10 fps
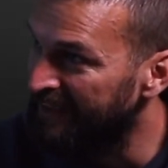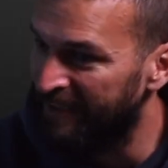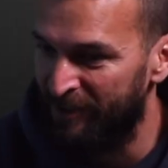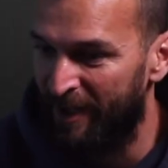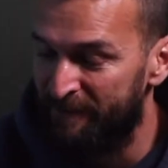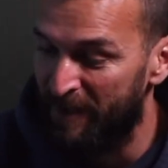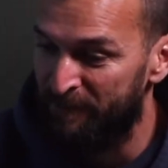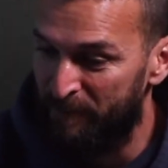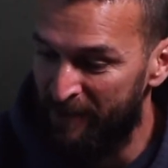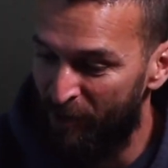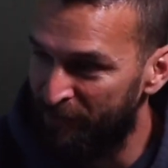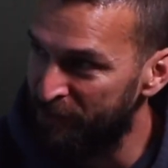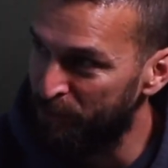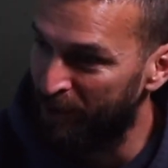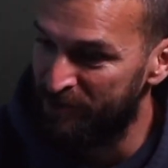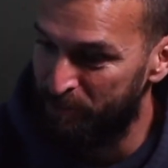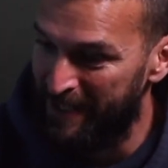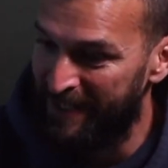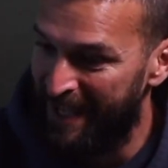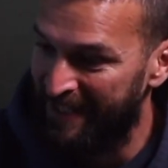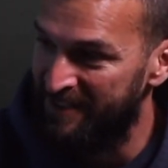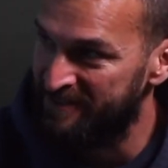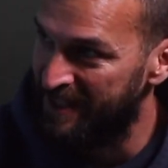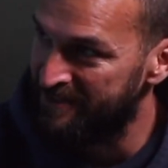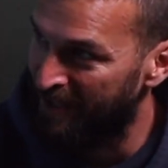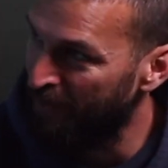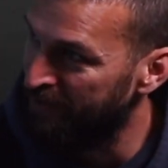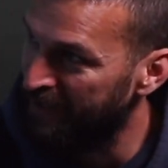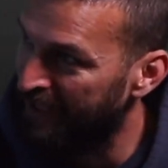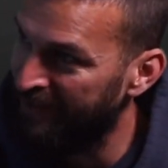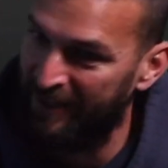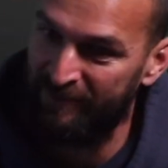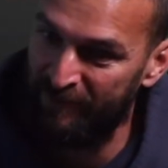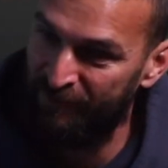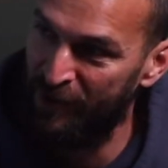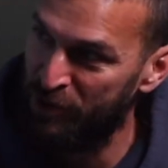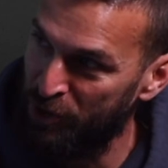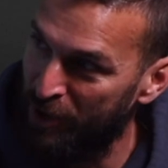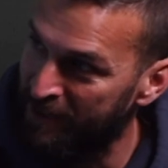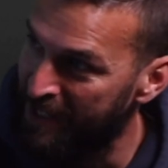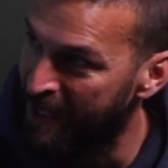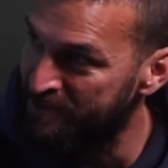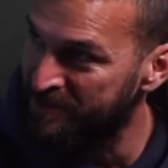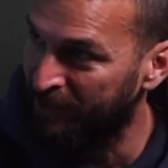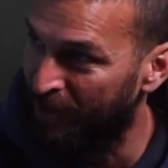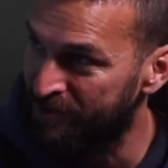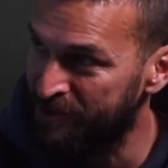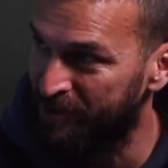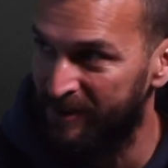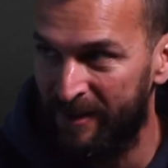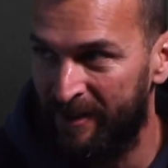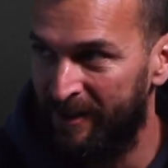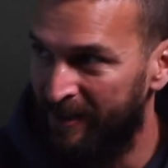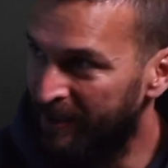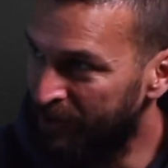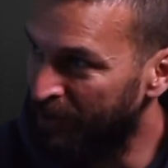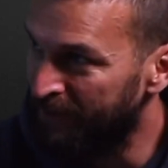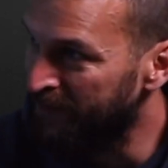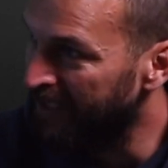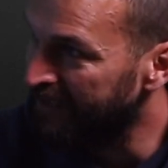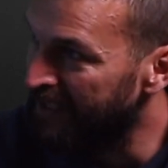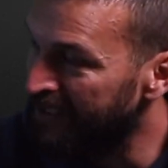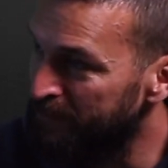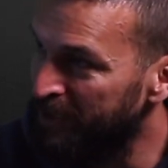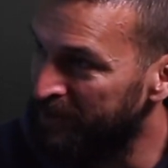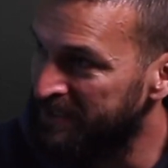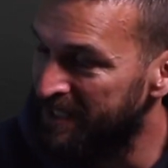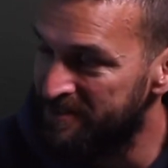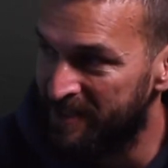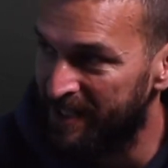And you know, if Ben Roethlisberger's better and he stays healthy, and they finished 3rd in the AFC last year, you've got to feel like they're going to be contenders